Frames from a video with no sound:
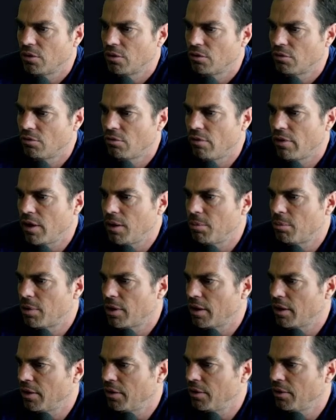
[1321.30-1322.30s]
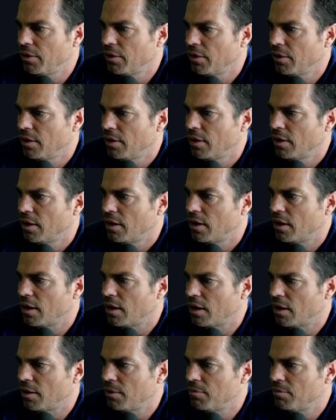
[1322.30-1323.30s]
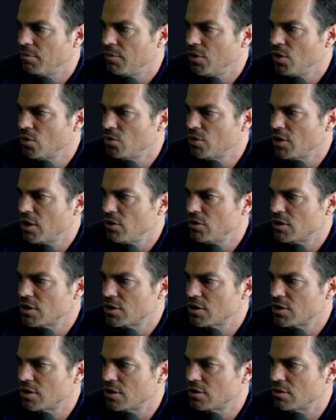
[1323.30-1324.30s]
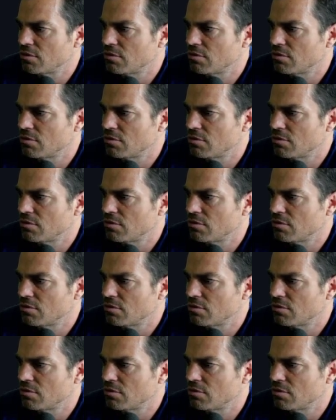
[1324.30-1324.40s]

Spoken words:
repo, you'll notice that